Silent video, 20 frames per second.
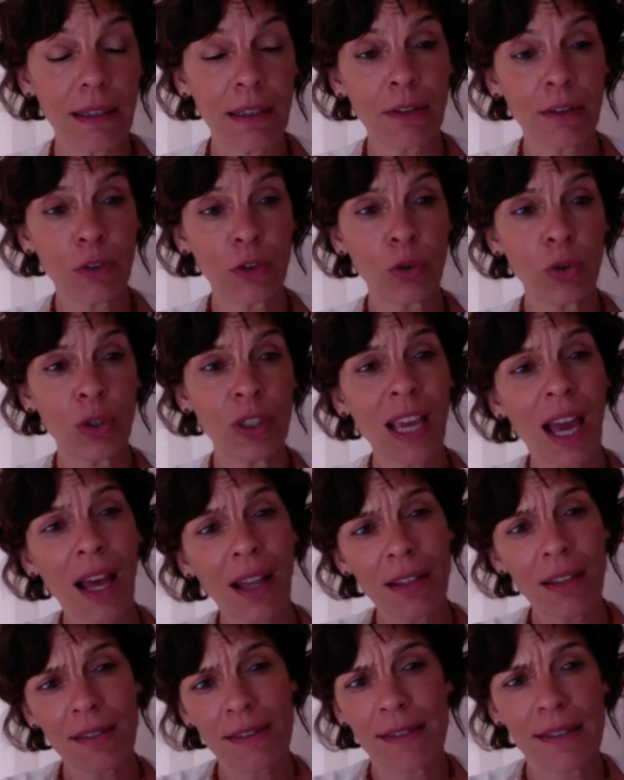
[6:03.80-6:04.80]
to the
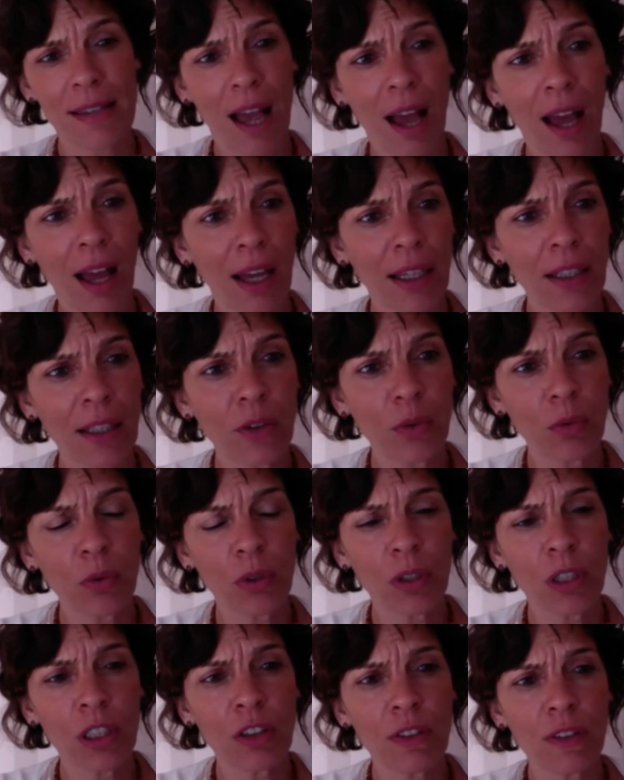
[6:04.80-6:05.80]
other side.
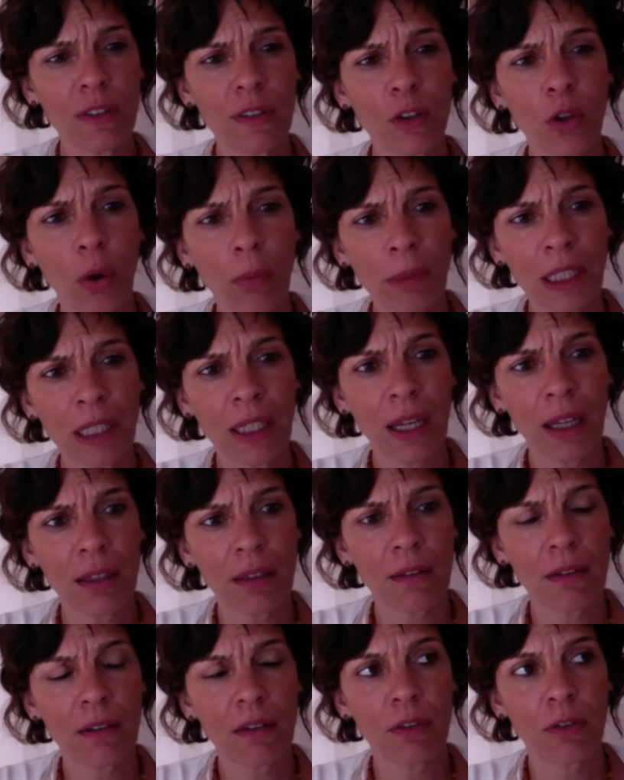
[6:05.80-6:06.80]
It's
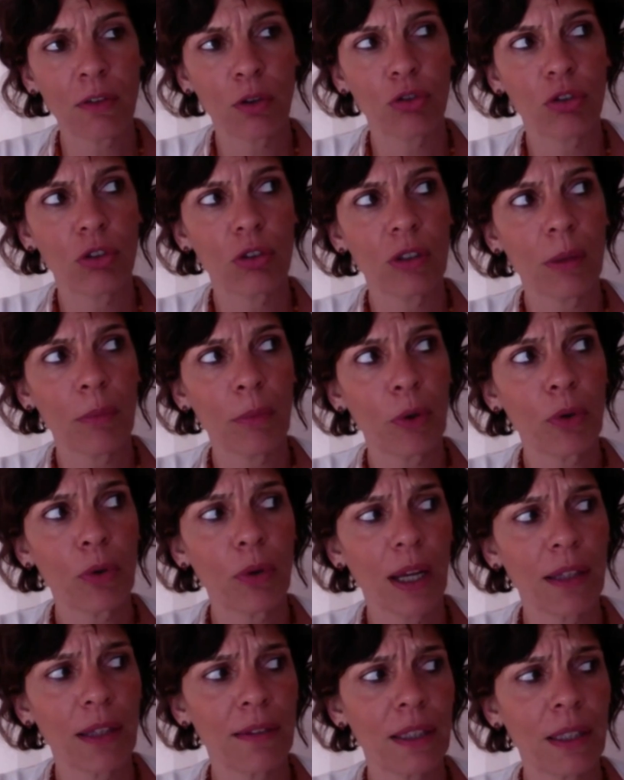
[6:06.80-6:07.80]
dominant, the social
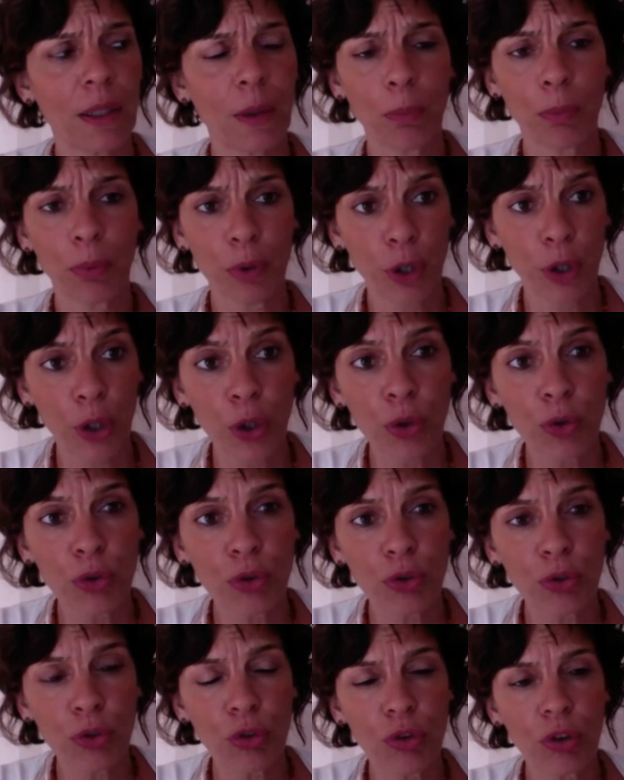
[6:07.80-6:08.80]
democratic
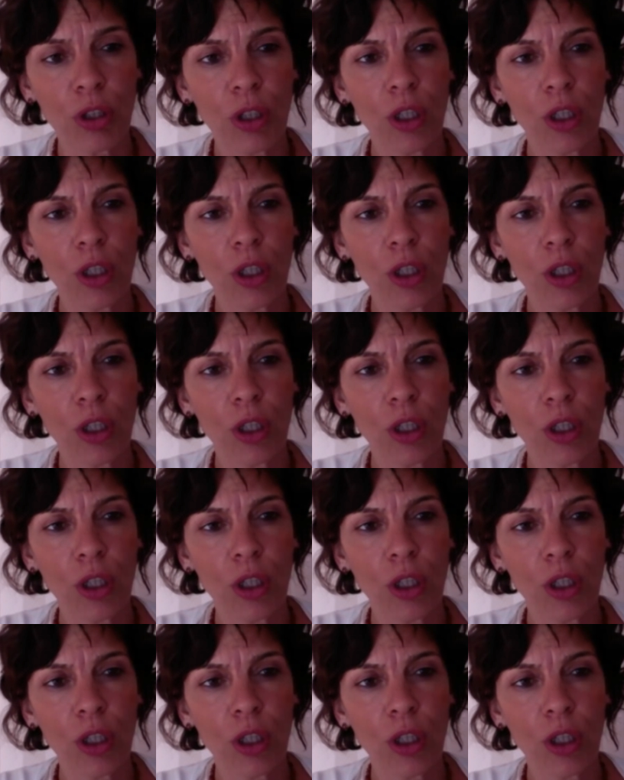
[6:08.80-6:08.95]
approach,